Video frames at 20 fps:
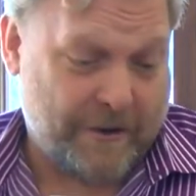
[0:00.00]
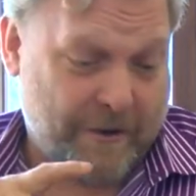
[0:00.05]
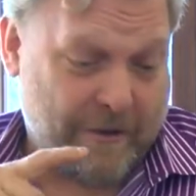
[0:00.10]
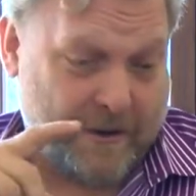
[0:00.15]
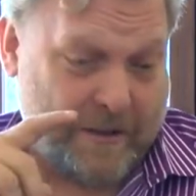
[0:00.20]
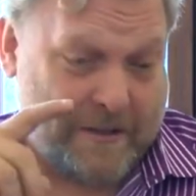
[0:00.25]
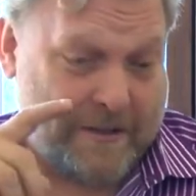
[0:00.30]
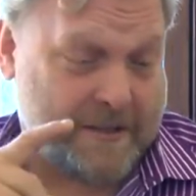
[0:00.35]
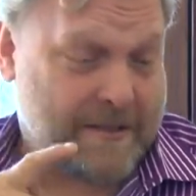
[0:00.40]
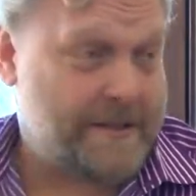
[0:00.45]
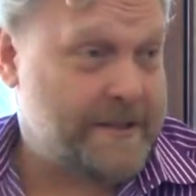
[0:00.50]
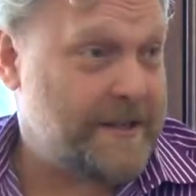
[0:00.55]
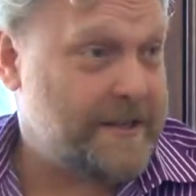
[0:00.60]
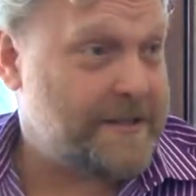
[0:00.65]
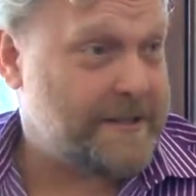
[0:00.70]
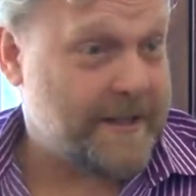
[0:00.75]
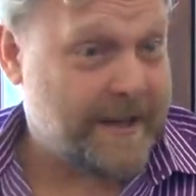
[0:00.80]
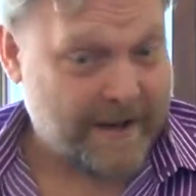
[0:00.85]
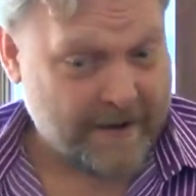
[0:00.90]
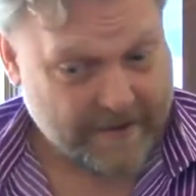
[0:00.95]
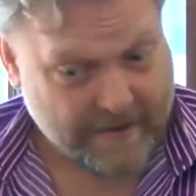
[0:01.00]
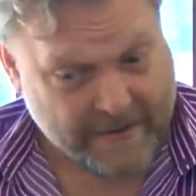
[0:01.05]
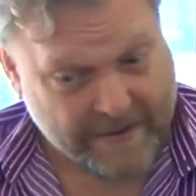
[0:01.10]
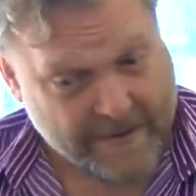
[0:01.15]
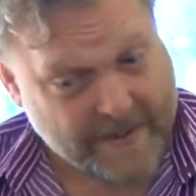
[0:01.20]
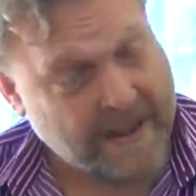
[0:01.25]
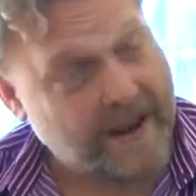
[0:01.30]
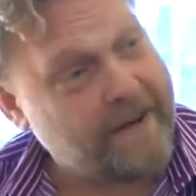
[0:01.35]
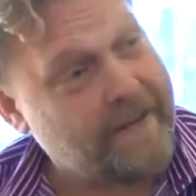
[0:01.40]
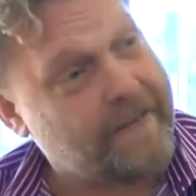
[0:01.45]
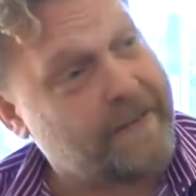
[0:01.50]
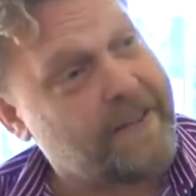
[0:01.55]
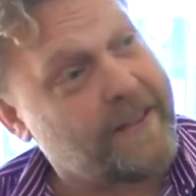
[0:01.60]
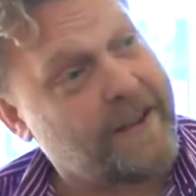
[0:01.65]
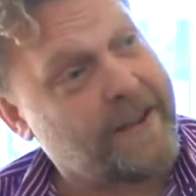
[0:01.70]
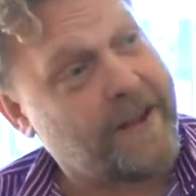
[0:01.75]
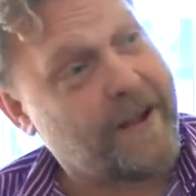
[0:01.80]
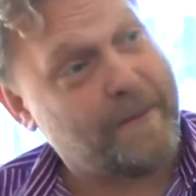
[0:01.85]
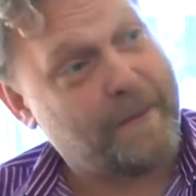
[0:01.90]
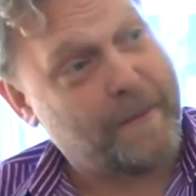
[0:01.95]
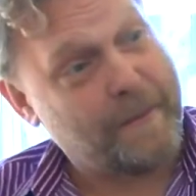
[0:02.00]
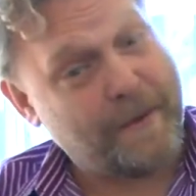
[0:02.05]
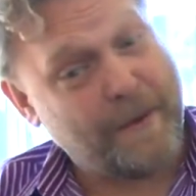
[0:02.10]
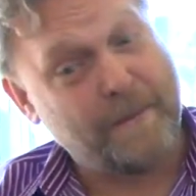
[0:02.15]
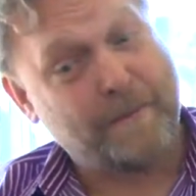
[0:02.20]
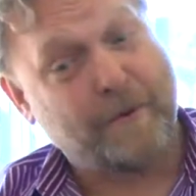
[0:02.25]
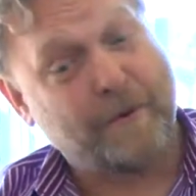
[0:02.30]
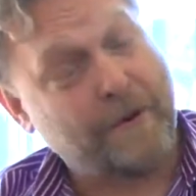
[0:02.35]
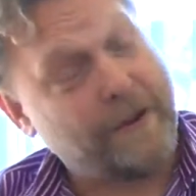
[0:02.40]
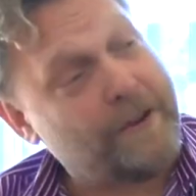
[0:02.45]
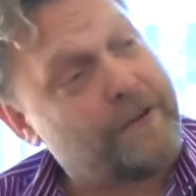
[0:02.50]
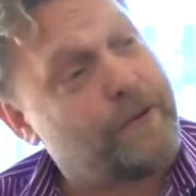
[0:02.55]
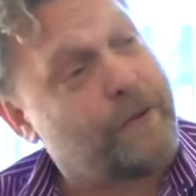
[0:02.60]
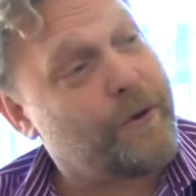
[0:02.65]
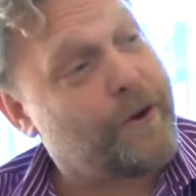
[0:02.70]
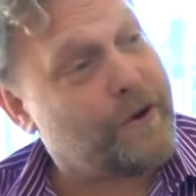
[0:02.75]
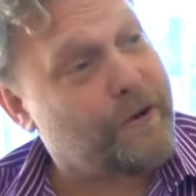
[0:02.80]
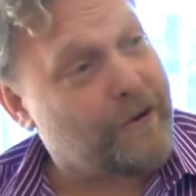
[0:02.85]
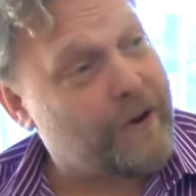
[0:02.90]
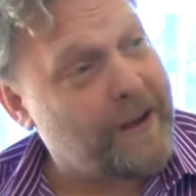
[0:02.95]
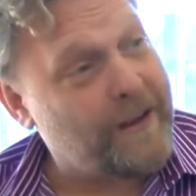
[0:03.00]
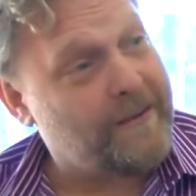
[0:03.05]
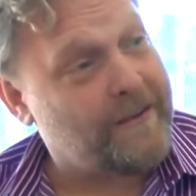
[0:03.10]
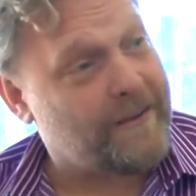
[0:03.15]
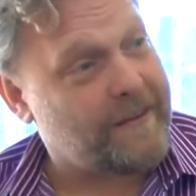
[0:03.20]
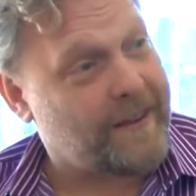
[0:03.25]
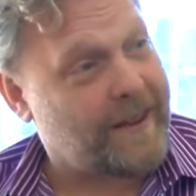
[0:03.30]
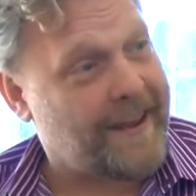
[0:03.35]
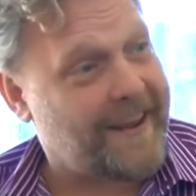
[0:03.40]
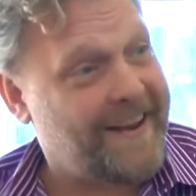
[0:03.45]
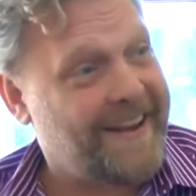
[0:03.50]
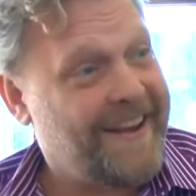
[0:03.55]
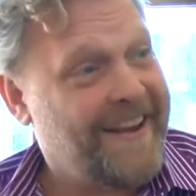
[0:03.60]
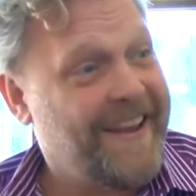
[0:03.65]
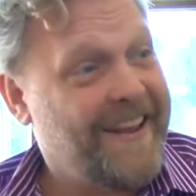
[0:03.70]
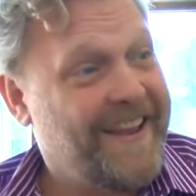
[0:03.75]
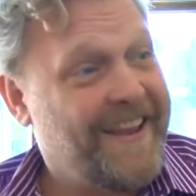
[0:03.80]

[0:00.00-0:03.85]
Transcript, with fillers: You need to sit down and set everything up, and people need to agree to that.